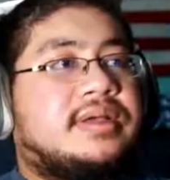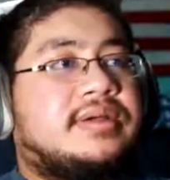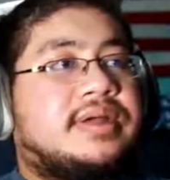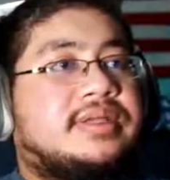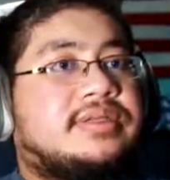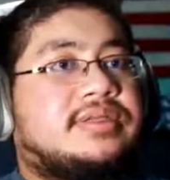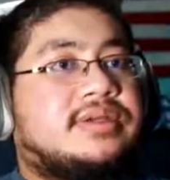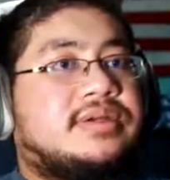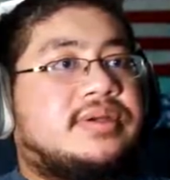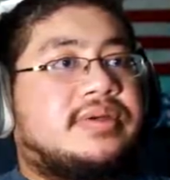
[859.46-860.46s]
Alright, so
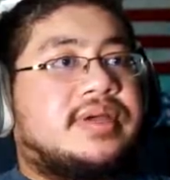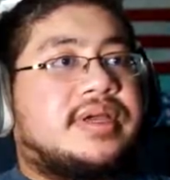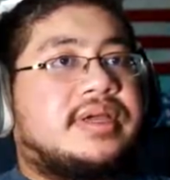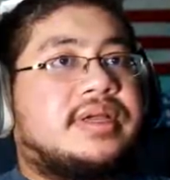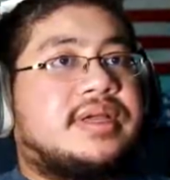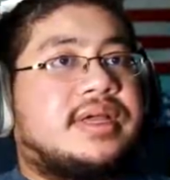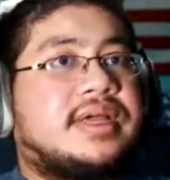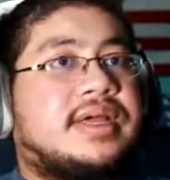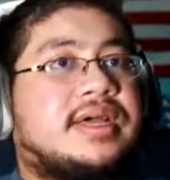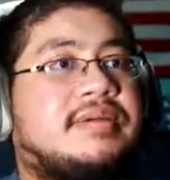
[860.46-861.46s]
okay.
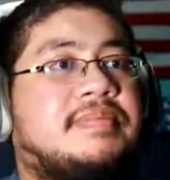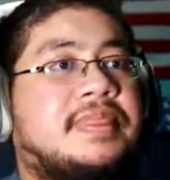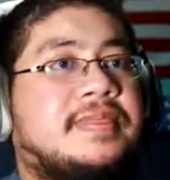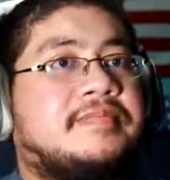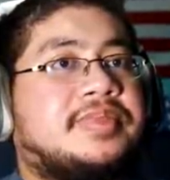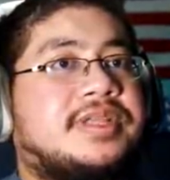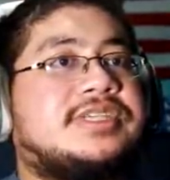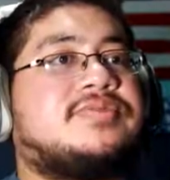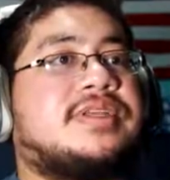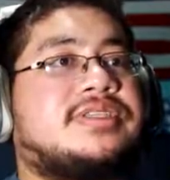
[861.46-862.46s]
Um
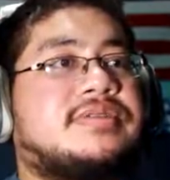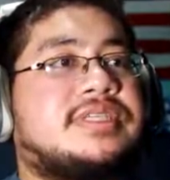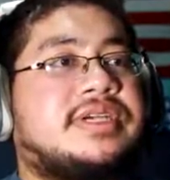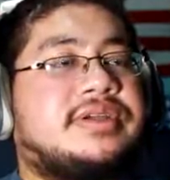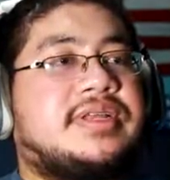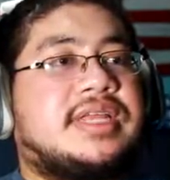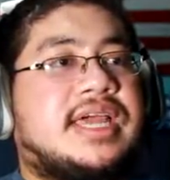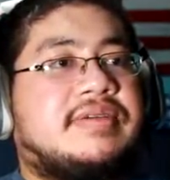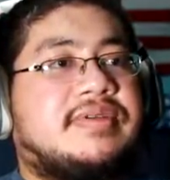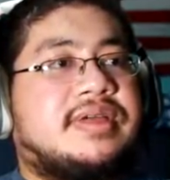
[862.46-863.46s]
these red zones here, you need to
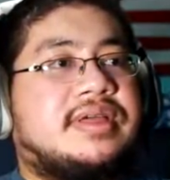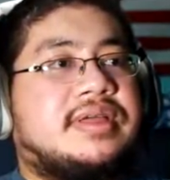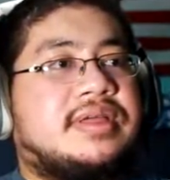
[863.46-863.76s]
have a